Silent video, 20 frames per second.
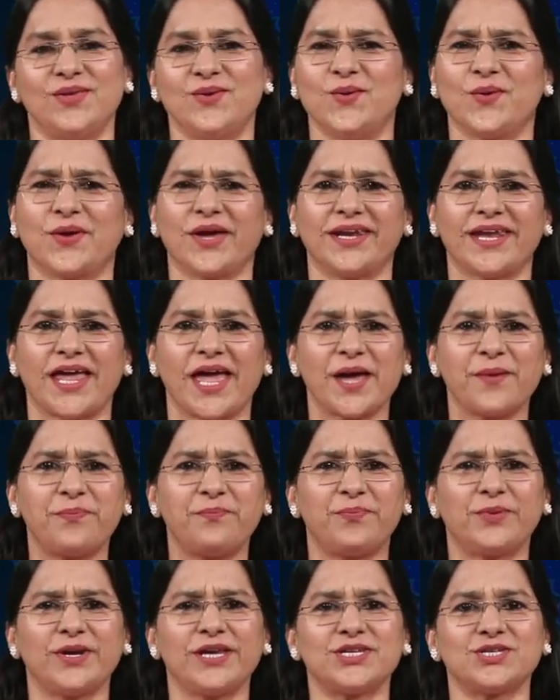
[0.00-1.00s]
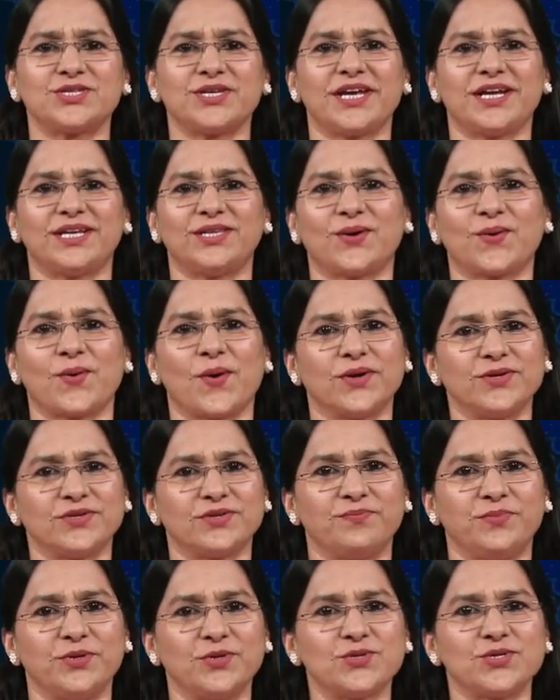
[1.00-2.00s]
You can appreciate the
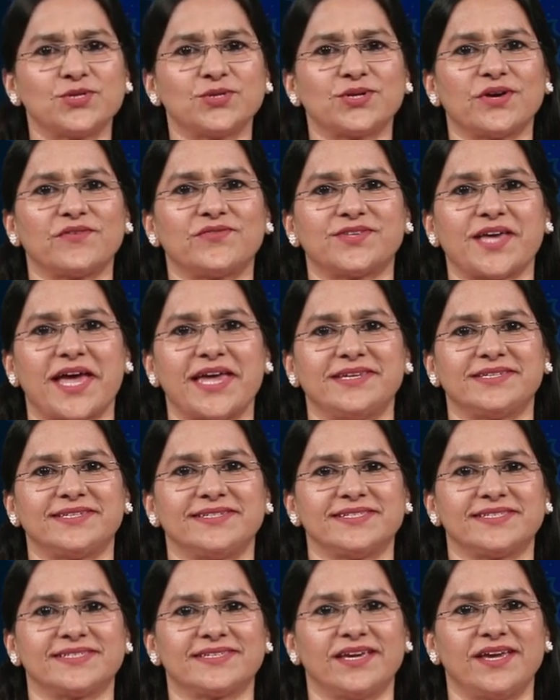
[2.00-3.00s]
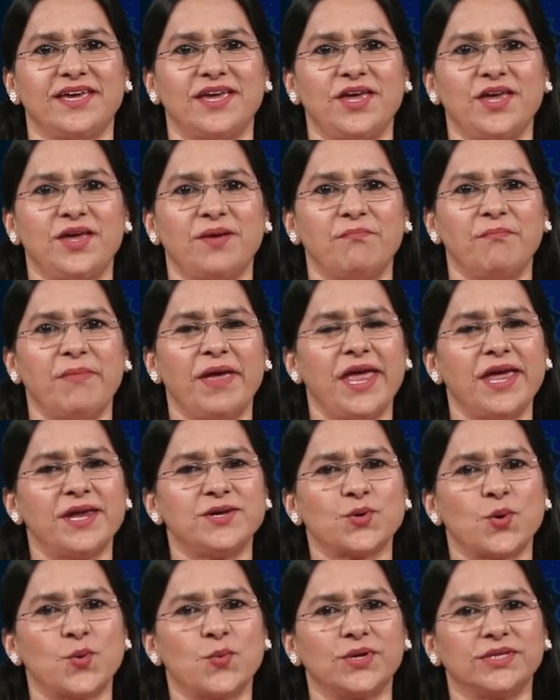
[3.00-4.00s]
contribution of scientists
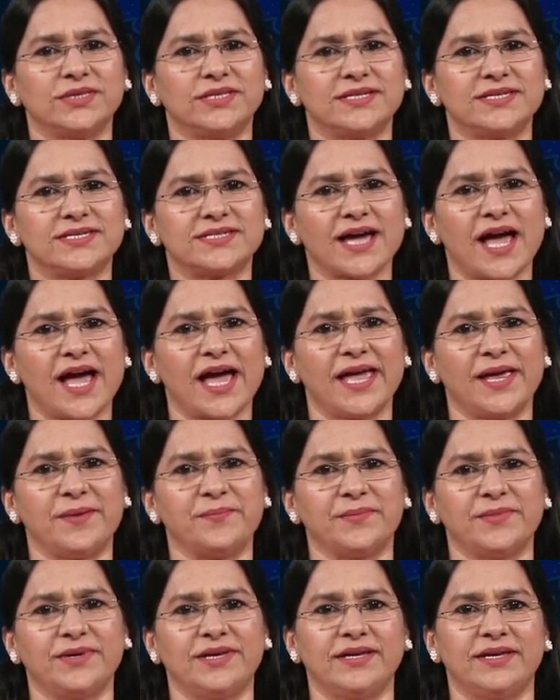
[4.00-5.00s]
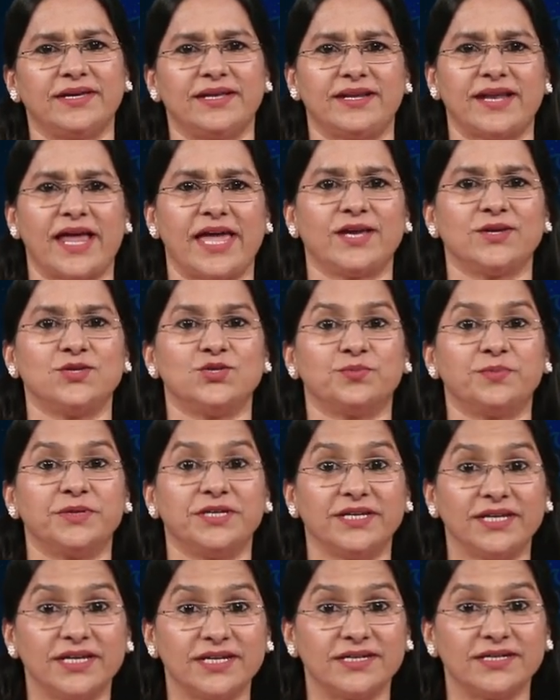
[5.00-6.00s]
made over the time, like
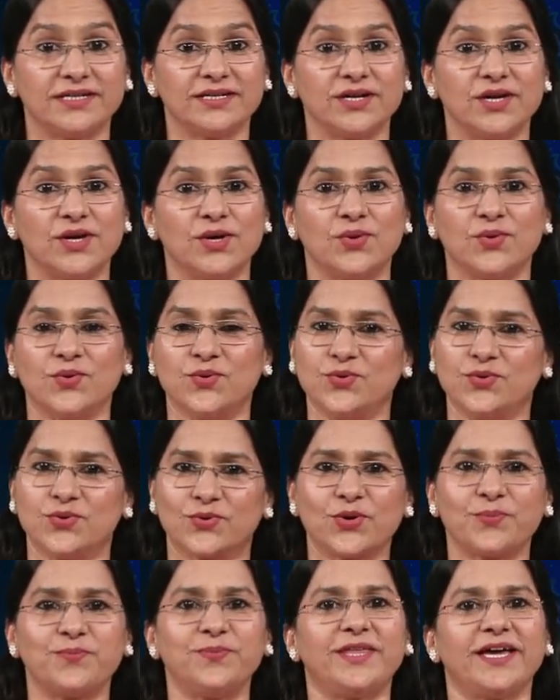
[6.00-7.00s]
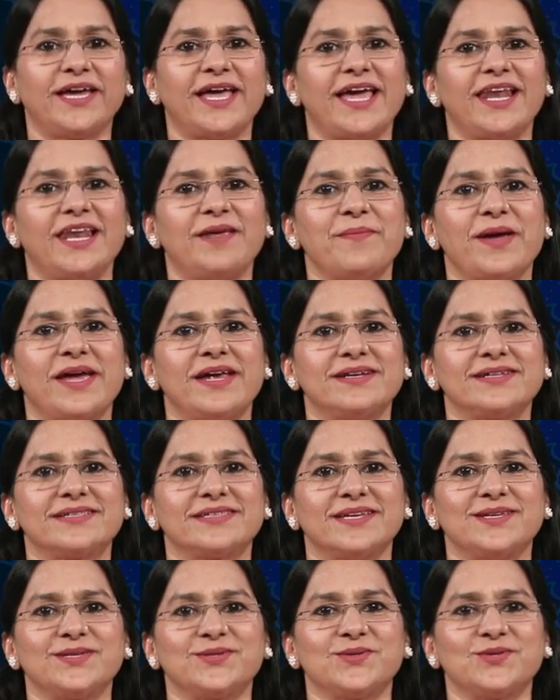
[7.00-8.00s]
Daubigny, who grouped the
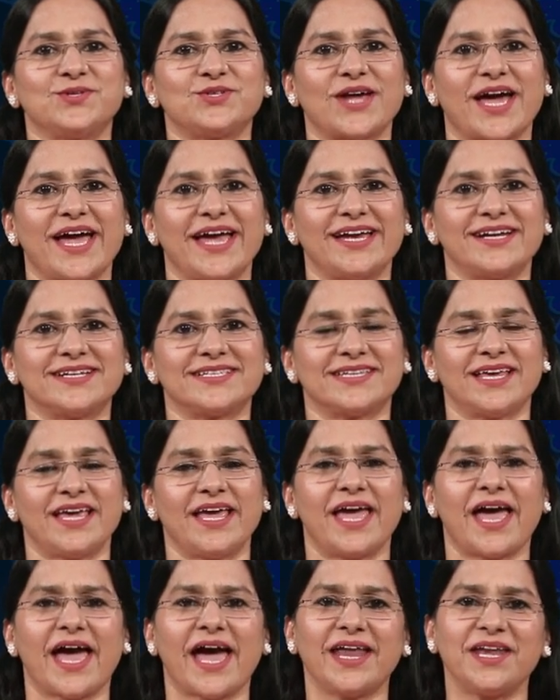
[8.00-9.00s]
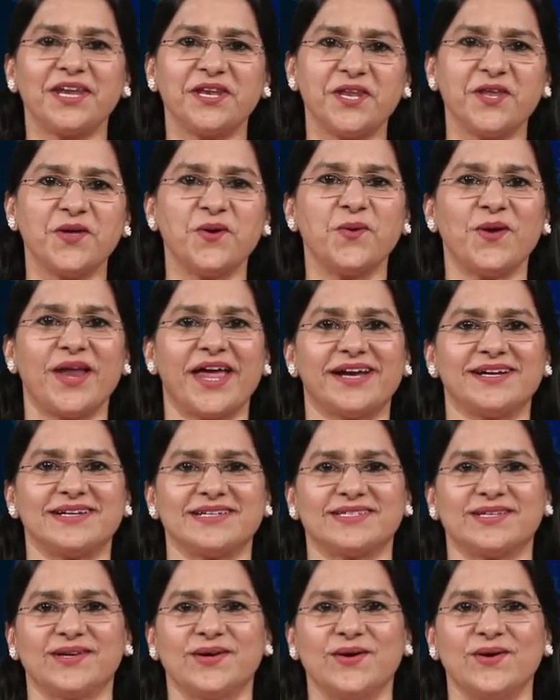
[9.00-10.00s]
elements into triads, and
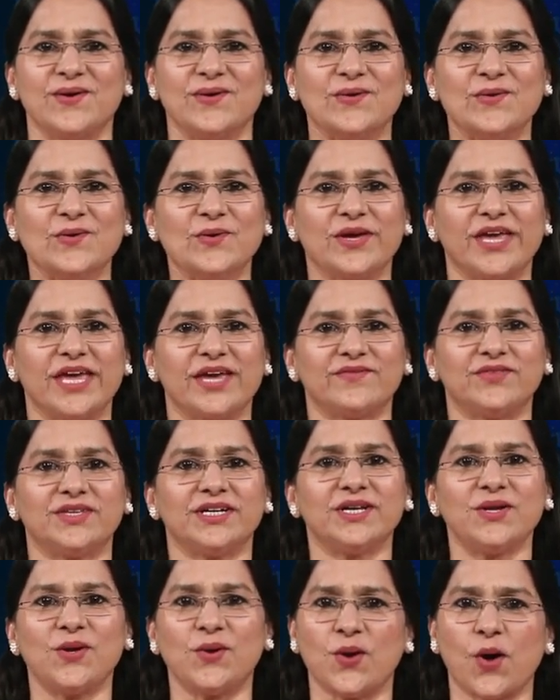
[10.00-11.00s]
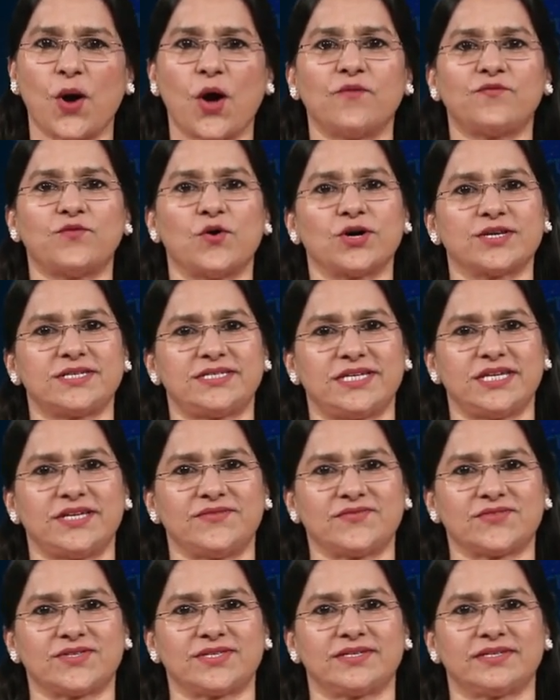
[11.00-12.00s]
Newland, who gave the law of
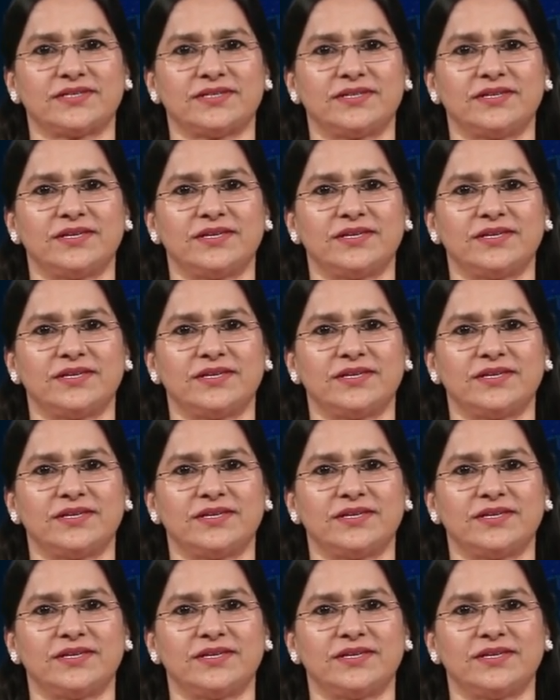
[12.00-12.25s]
octaves.